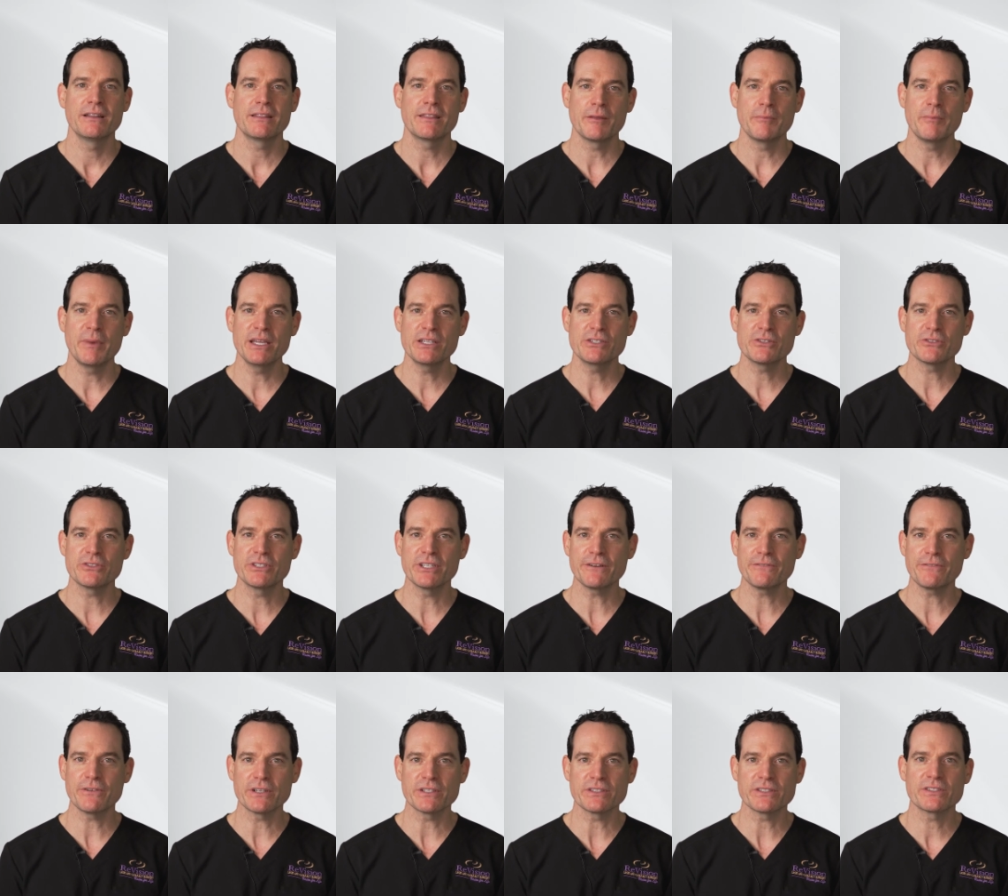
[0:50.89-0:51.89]
The major
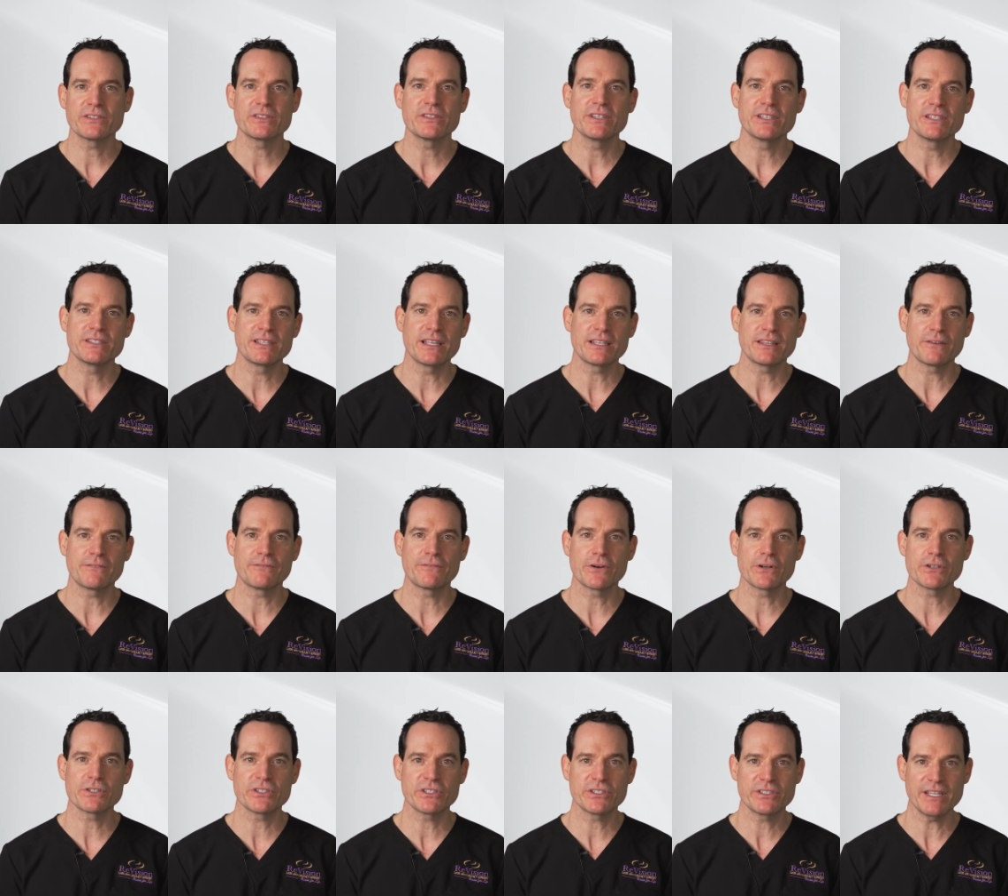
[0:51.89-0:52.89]
difference is that the
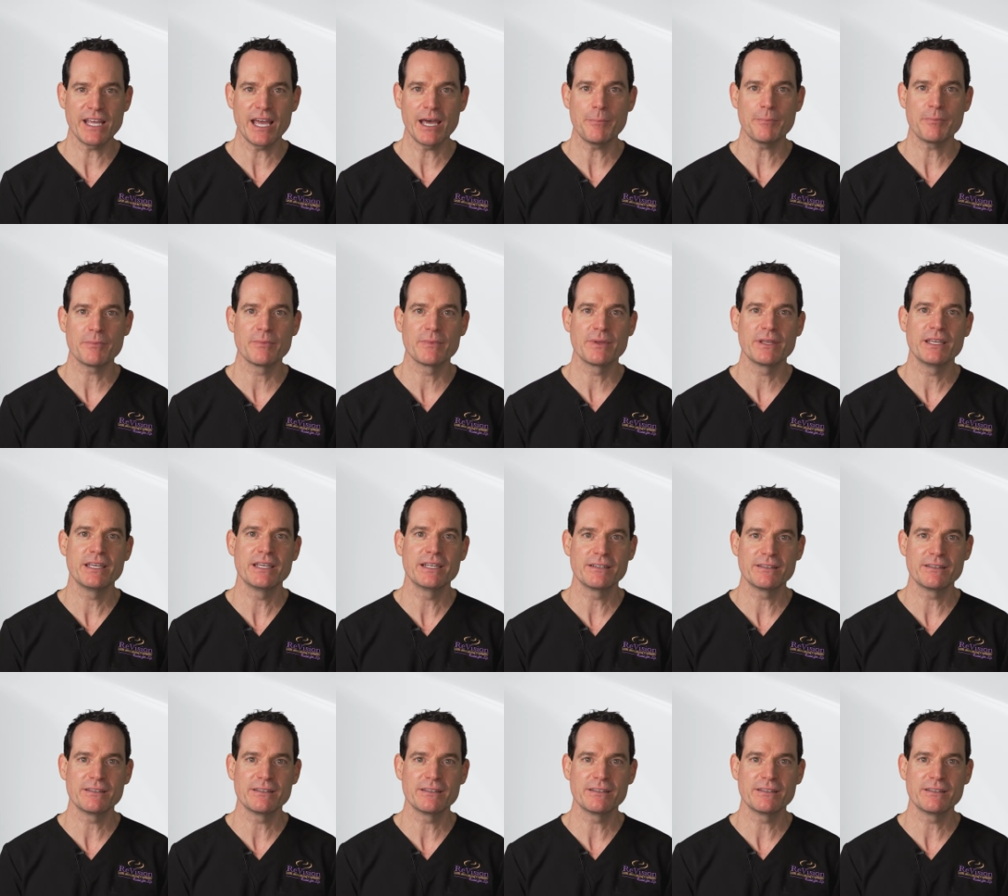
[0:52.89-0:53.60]
first step in